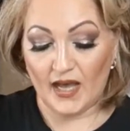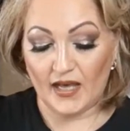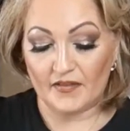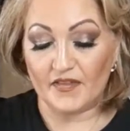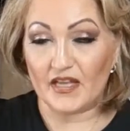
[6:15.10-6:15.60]

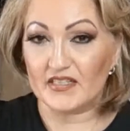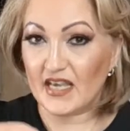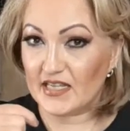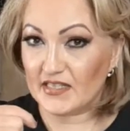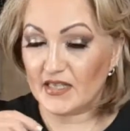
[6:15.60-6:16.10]
and then
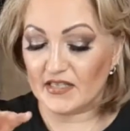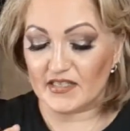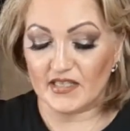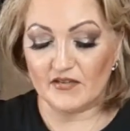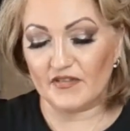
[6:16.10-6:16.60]
taste it and
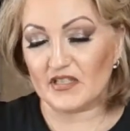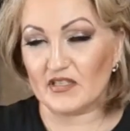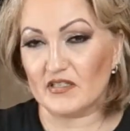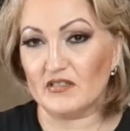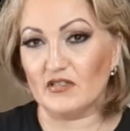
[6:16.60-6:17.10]
see if
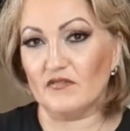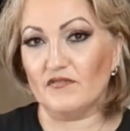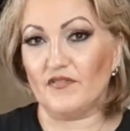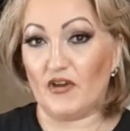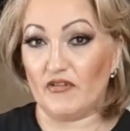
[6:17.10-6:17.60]
it's
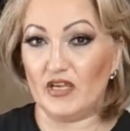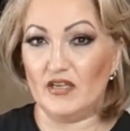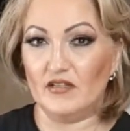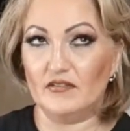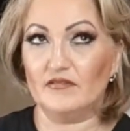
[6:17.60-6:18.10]

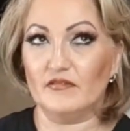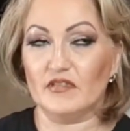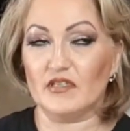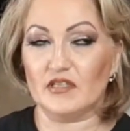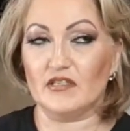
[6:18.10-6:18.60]
very
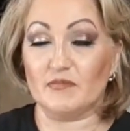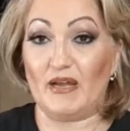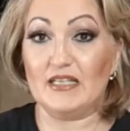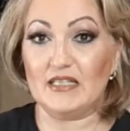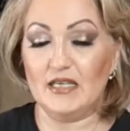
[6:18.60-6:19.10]

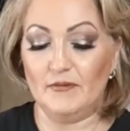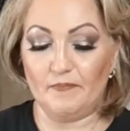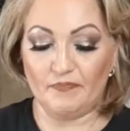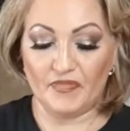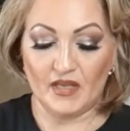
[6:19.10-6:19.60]
spicy.
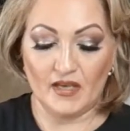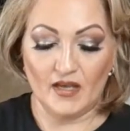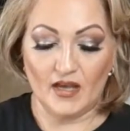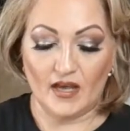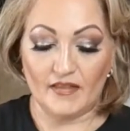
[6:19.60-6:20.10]

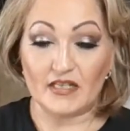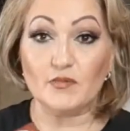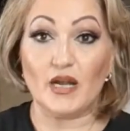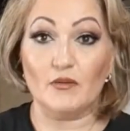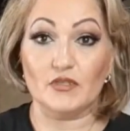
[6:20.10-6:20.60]
And that's
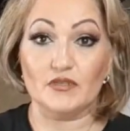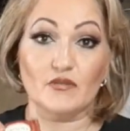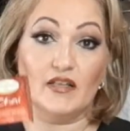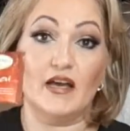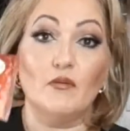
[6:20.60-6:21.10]
what I would do.
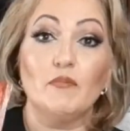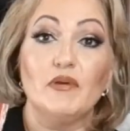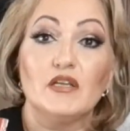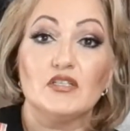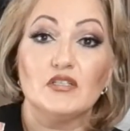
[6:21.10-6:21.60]
And that would
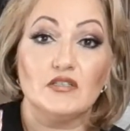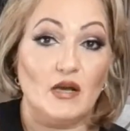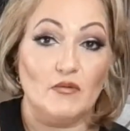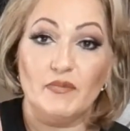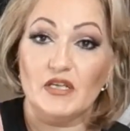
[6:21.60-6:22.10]

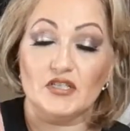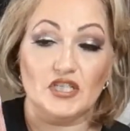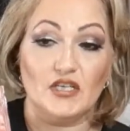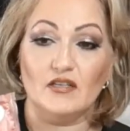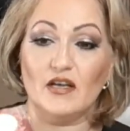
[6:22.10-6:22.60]
be a
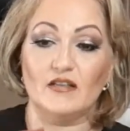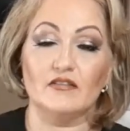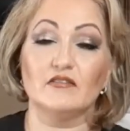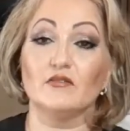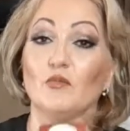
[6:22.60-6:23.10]
cheat.
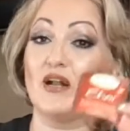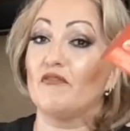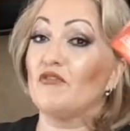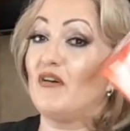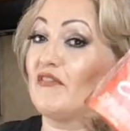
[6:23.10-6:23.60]
And
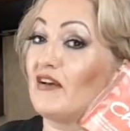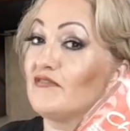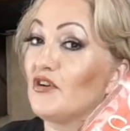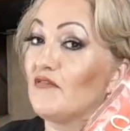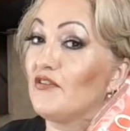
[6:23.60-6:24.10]
whatever you have
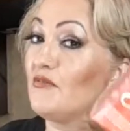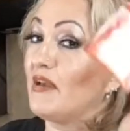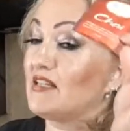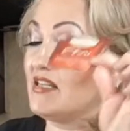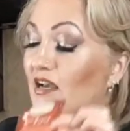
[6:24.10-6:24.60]
left over, you
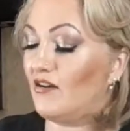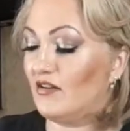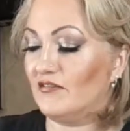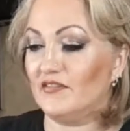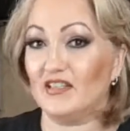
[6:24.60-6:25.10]
make tea out
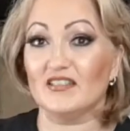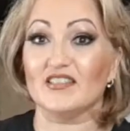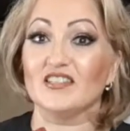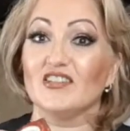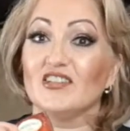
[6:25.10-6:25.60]
of.
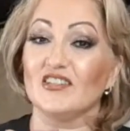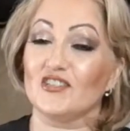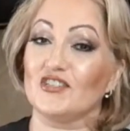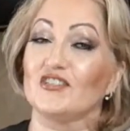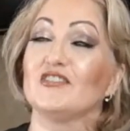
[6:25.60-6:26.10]

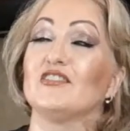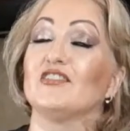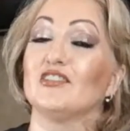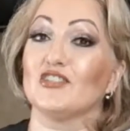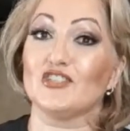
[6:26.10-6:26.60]
Delicious,
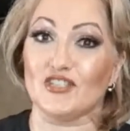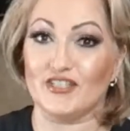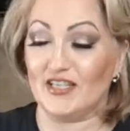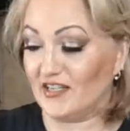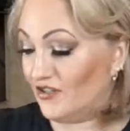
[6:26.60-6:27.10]
delicious
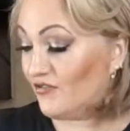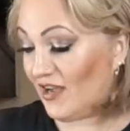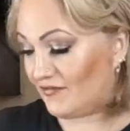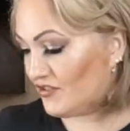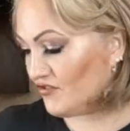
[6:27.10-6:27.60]
tea. You
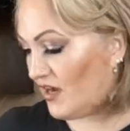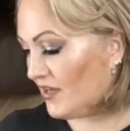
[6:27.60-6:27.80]
have to try